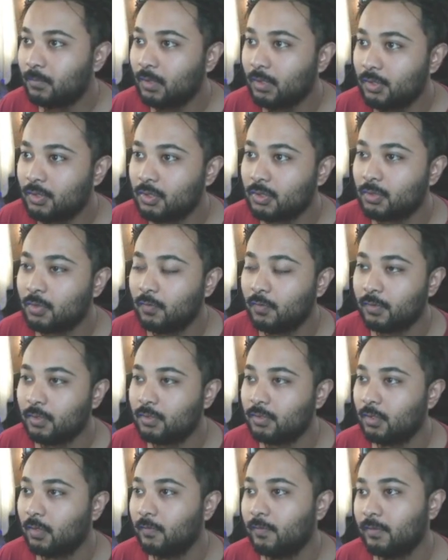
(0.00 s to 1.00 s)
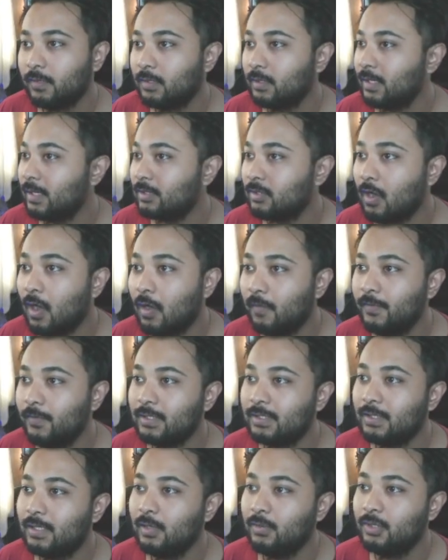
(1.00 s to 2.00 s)
Let's just go for the Surf. That's
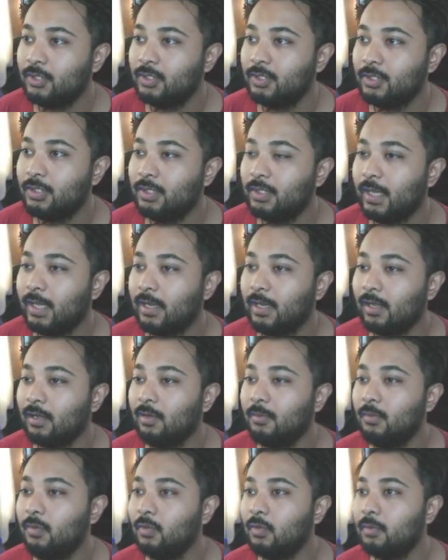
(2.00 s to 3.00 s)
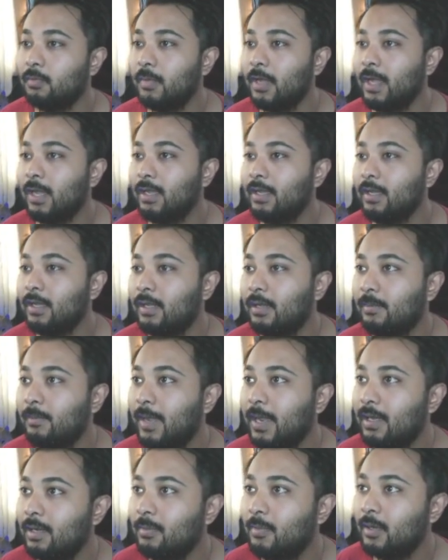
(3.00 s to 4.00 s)
obvious they will shield, and I come in with my
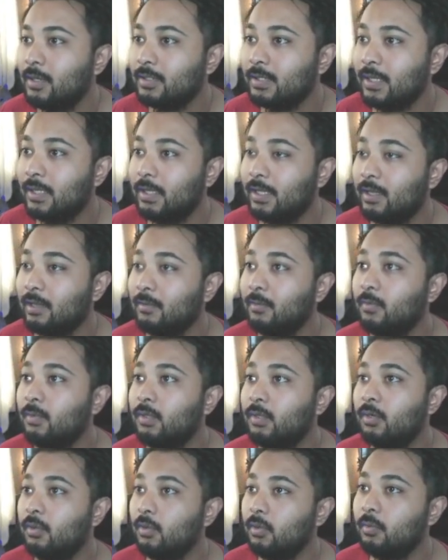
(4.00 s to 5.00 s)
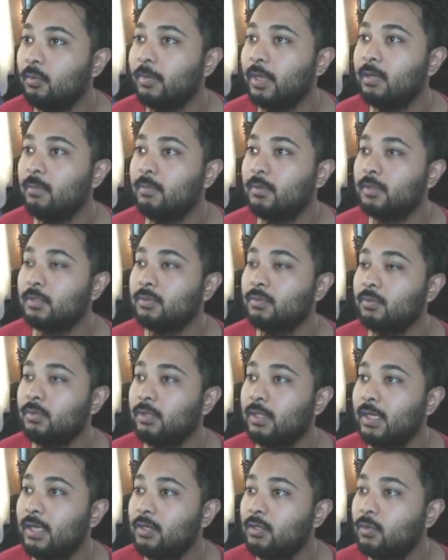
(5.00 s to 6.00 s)
Mandibuzz, and they come in with their own Mandibuzz. So
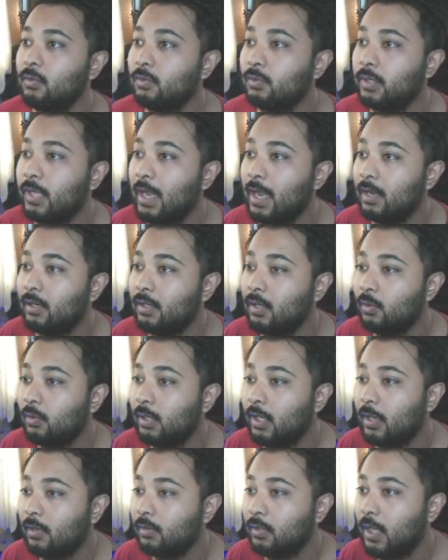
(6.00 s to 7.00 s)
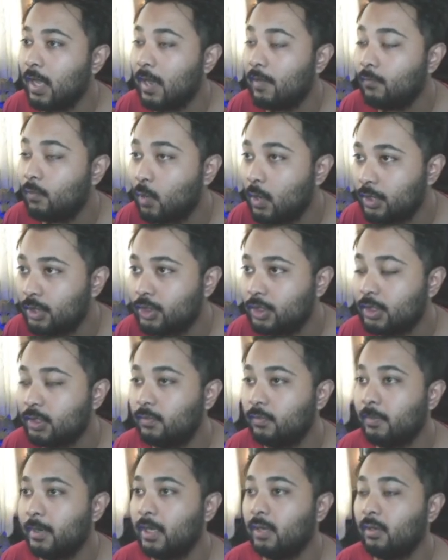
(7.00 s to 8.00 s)
they have 1
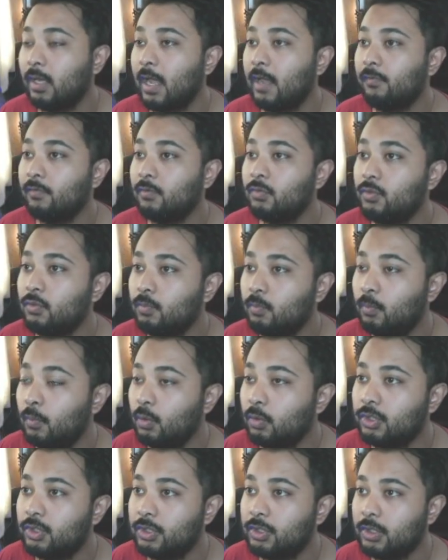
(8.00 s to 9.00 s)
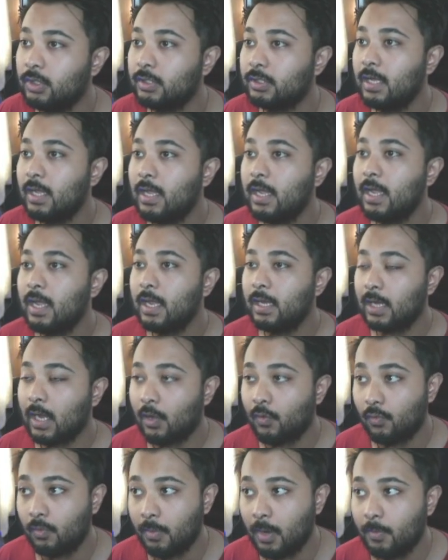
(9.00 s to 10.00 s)
shield remaining. I have both the shields.
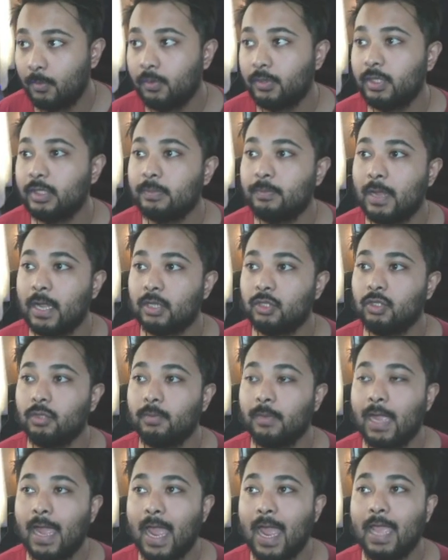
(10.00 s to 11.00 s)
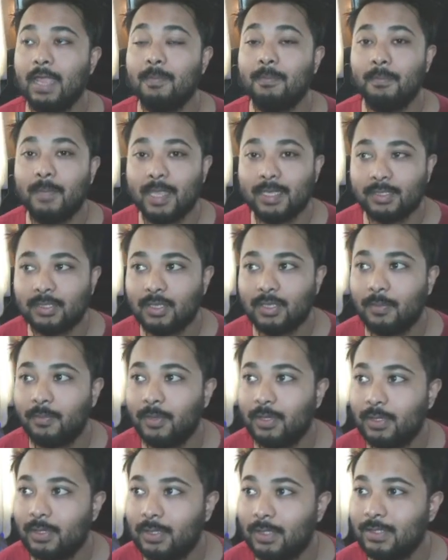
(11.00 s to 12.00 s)
Now remember this matchup. I messed
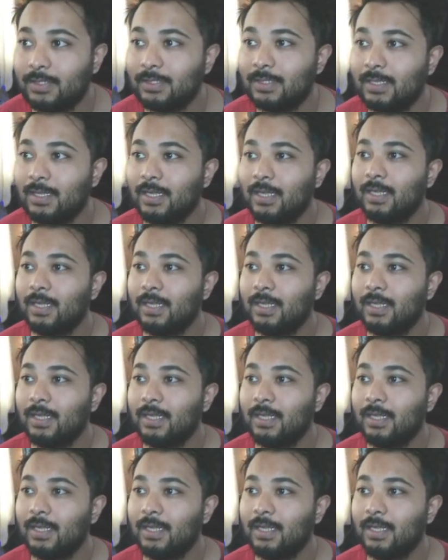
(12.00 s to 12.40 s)
up in this.